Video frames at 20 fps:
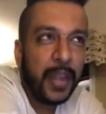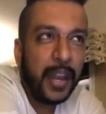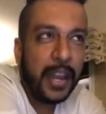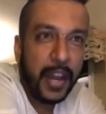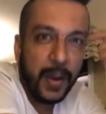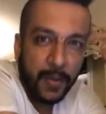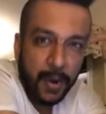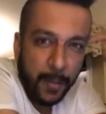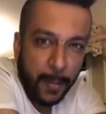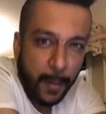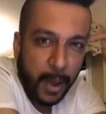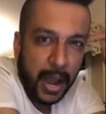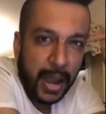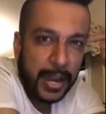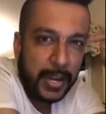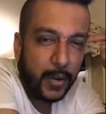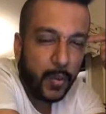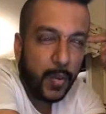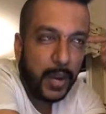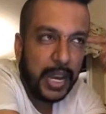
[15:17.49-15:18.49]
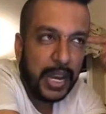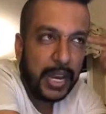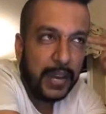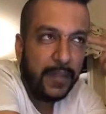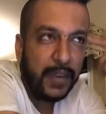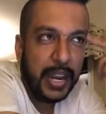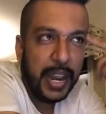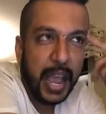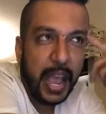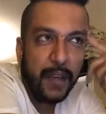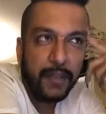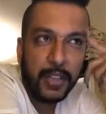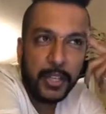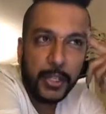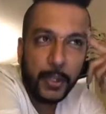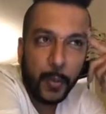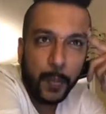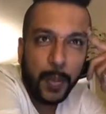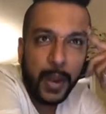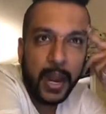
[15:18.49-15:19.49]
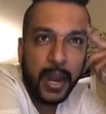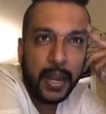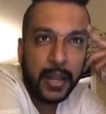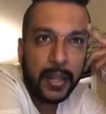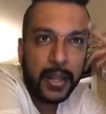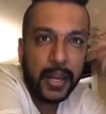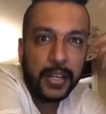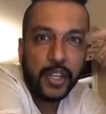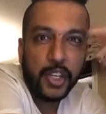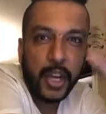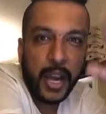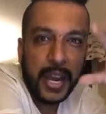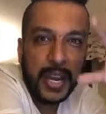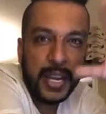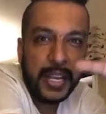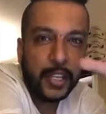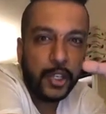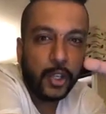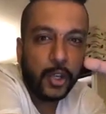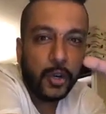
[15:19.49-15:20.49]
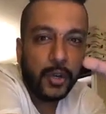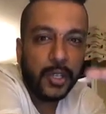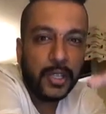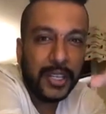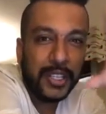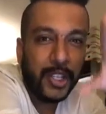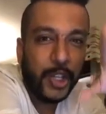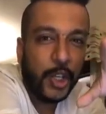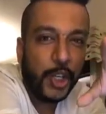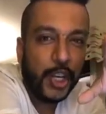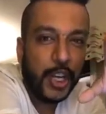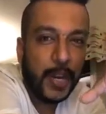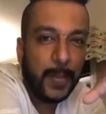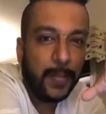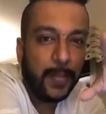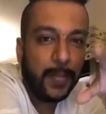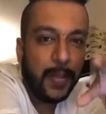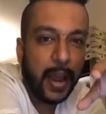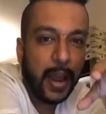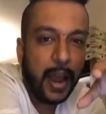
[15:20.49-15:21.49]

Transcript: in our mind we have this opinion that Chinese goods are cheap